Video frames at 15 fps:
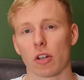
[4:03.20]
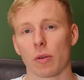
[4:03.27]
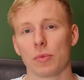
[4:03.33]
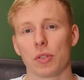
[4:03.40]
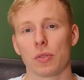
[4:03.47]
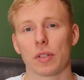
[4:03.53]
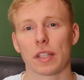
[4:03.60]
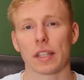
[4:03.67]

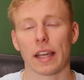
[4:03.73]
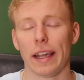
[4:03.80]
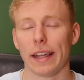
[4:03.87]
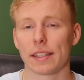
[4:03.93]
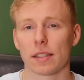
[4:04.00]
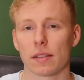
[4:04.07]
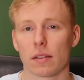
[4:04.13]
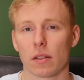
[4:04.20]

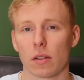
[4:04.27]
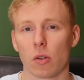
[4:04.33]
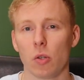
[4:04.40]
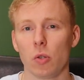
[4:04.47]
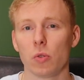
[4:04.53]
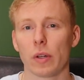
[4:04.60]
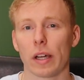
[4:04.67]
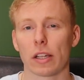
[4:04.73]
communicate?
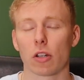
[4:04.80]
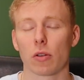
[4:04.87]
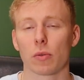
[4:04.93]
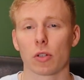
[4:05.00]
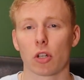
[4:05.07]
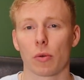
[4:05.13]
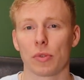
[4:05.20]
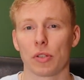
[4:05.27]
Who do I
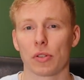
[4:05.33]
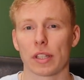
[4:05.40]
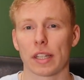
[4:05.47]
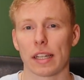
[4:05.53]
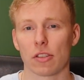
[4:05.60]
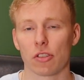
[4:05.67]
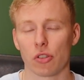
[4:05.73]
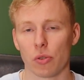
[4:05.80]
com
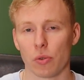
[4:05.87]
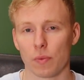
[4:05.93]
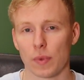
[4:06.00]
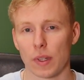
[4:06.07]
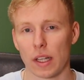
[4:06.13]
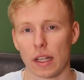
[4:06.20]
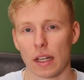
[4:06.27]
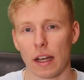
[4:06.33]
communicate to?
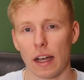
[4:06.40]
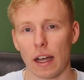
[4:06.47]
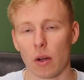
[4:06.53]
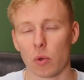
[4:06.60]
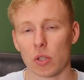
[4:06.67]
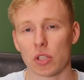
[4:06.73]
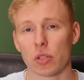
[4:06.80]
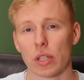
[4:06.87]
Uh,
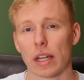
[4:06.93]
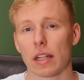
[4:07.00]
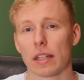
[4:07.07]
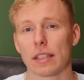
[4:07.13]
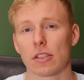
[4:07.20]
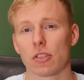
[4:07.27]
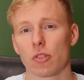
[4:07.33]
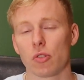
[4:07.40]
what do I
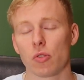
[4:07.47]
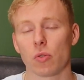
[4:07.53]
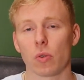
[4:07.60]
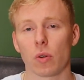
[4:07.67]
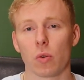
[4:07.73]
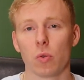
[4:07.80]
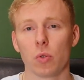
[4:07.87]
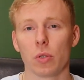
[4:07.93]
need to
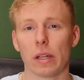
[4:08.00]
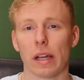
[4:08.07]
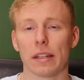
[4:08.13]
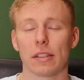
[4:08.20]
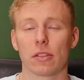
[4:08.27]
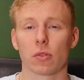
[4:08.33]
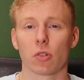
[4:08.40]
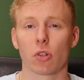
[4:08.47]
do? Who do I
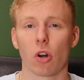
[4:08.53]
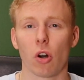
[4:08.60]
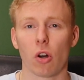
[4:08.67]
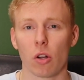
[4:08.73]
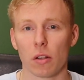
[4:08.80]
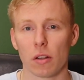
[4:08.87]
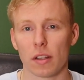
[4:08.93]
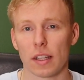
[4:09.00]
need to
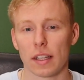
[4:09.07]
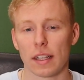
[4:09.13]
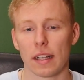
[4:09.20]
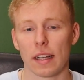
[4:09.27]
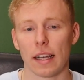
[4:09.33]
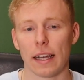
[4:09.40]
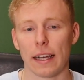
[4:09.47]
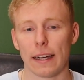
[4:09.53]
call?
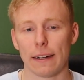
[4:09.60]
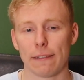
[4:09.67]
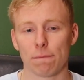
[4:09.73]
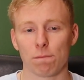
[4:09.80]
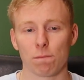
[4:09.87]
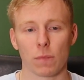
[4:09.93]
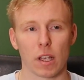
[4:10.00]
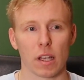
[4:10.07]

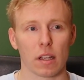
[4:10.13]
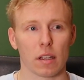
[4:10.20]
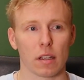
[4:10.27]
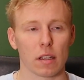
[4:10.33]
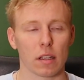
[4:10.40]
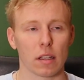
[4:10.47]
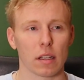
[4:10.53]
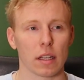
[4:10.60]
Um,
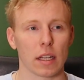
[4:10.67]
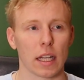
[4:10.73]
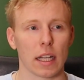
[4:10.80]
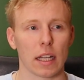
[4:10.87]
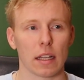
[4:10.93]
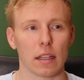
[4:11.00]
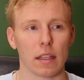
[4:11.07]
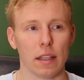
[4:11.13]

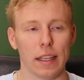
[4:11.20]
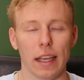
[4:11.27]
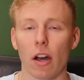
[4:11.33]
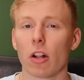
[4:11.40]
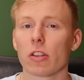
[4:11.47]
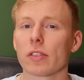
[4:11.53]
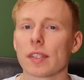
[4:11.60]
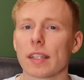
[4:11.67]
yeah,
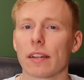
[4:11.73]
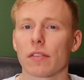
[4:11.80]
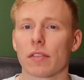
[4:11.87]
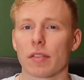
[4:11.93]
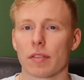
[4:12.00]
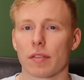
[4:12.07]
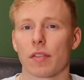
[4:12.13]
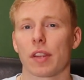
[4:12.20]
all those kind of
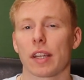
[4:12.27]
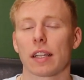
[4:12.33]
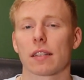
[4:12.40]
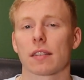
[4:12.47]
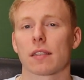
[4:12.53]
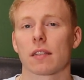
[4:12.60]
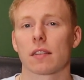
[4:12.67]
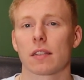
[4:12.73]

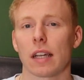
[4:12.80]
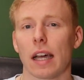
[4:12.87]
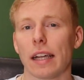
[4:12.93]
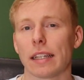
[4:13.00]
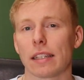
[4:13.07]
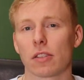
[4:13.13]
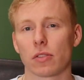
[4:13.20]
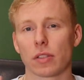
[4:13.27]
things tie
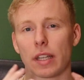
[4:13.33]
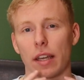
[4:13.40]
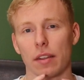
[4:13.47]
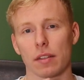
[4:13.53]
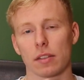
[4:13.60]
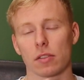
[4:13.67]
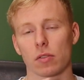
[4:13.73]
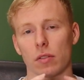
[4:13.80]
in
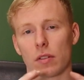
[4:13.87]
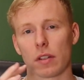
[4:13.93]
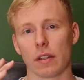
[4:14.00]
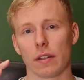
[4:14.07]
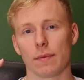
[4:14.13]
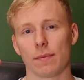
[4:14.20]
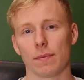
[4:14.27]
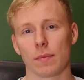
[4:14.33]
together into
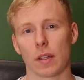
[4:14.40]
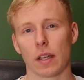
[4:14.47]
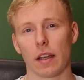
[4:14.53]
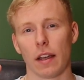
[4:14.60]
um,